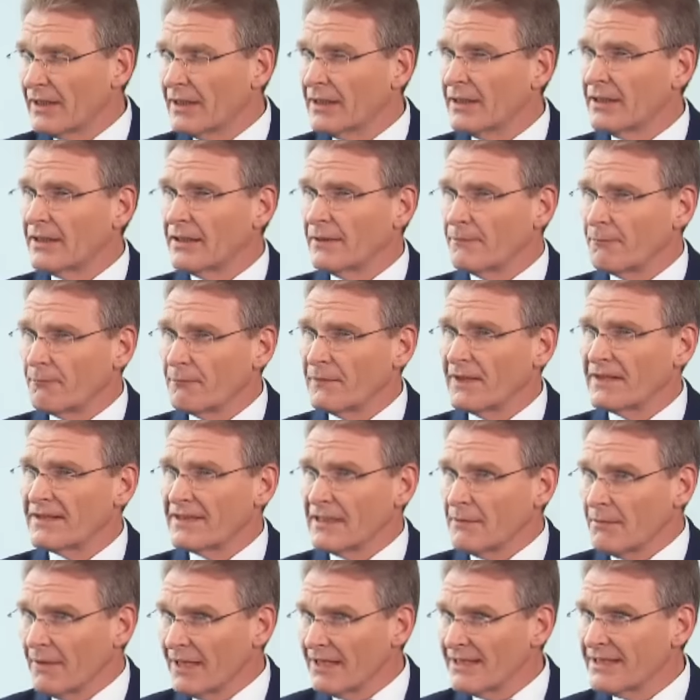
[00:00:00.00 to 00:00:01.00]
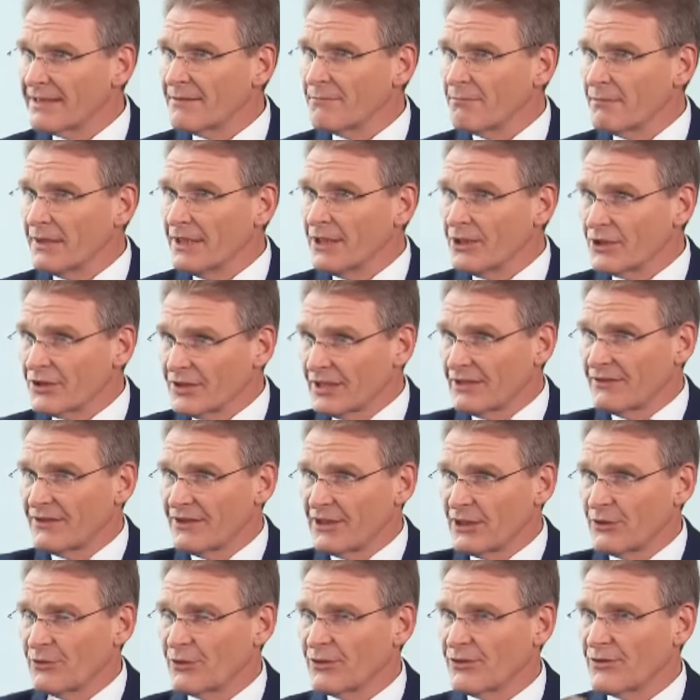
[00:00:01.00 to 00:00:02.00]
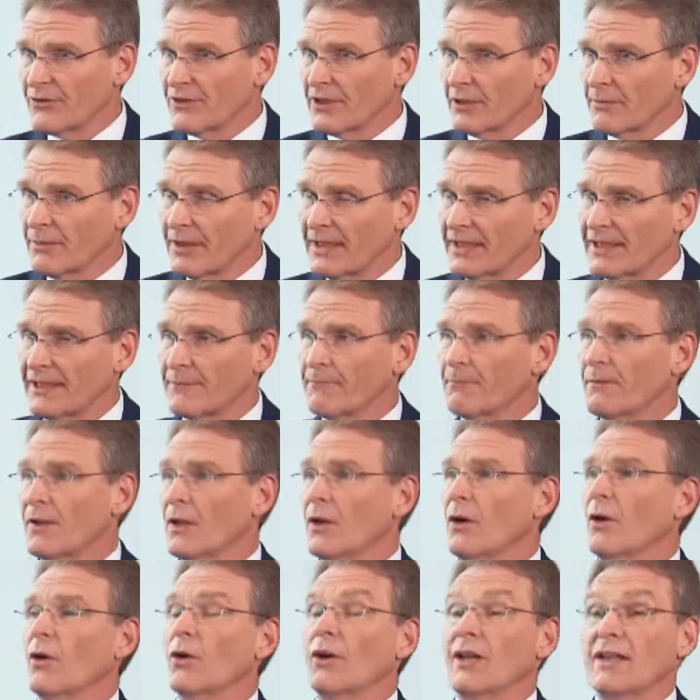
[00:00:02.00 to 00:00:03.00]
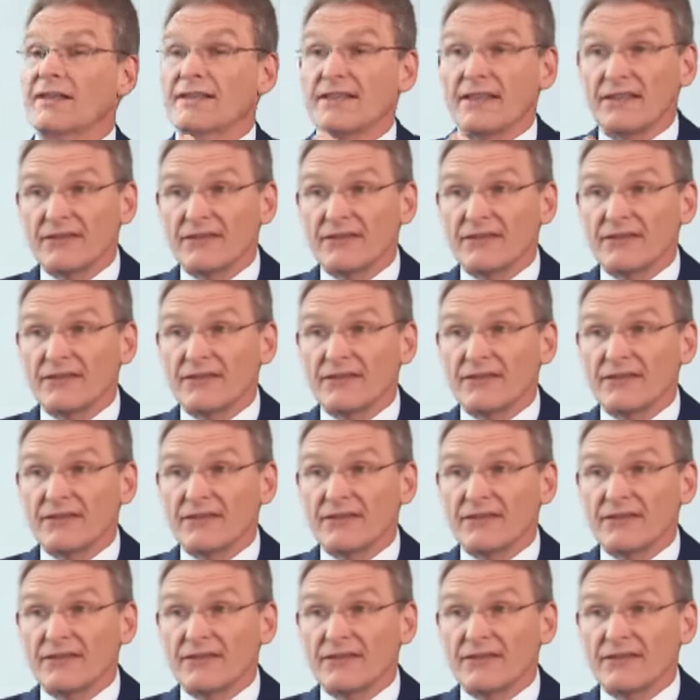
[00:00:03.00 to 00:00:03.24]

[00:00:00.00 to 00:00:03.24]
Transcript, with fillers: I may interrupt, many people are obsessed with money.